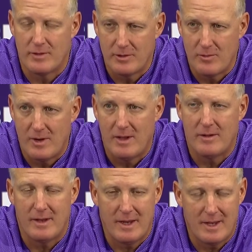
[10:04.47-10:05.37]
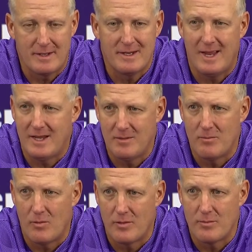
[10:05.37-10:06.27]
really well and gaining
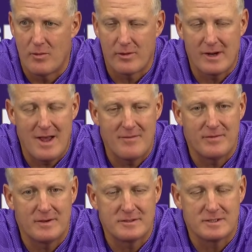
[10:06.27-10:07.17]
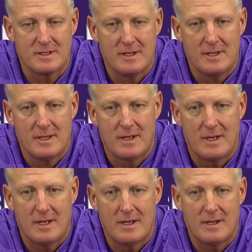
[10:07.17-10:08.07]
more and more confidence
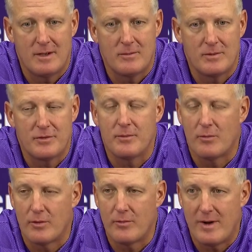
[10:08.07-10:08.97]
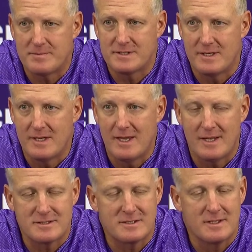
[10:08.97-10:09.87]
uh, with the more reps he
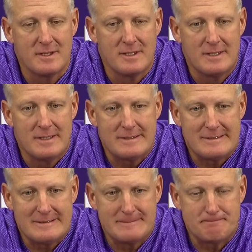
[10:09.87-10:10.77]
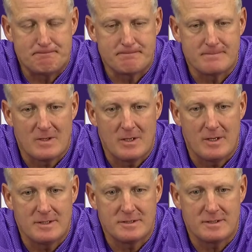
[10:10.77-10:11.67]
gets. Um, yeah,
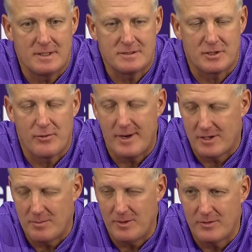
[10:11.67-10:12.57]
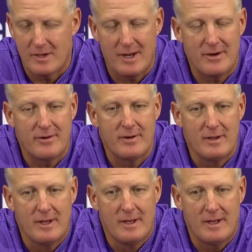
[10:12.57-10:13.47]
he's he's a great communicator
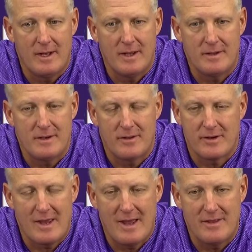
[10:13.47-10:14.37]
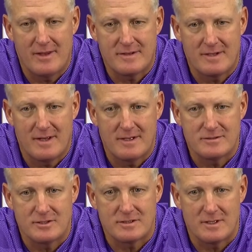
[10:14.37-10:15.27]
uh, another guy that uh,
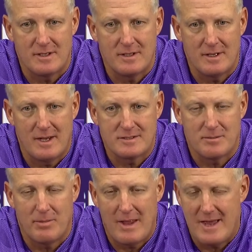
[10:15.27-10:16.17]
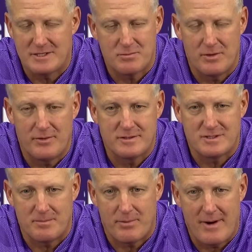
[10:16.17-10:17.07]
just has a blast, whether
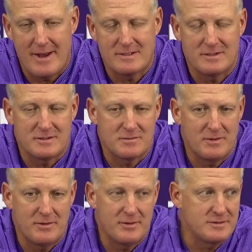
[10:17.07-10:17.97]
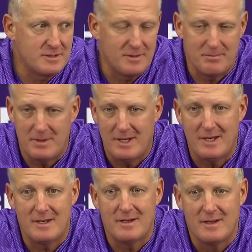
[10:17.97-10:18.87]
it's at practice, whether it's in a
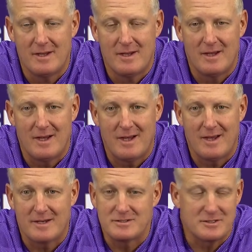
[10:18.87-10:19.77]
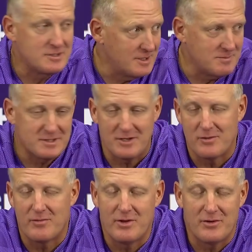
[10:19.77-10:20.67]
meeting. Uh, I can just see him sitting
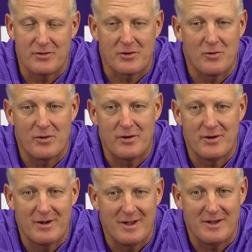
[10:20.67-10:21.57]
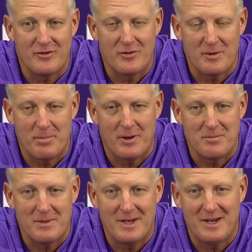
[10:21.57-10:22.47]
over there in the corner uh, during a
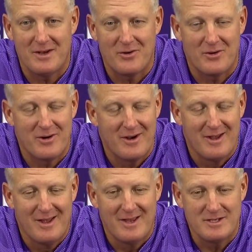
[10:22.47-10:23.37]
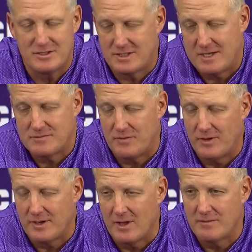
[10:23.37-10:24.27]
punt meeting, or he just has
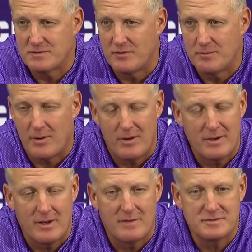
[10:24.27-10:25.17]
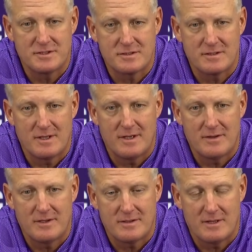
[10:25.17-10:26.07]
fun. He loves football and he loves this uh,
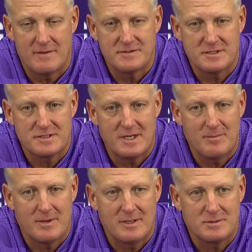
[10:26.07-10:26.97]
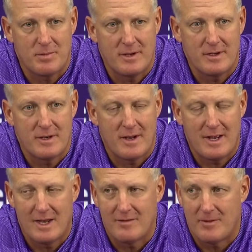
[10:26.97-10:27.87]
the, loves this team, and he's playing at a
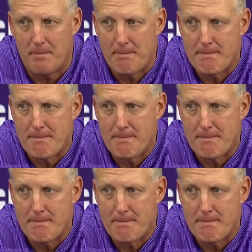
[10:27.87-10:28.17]
high level.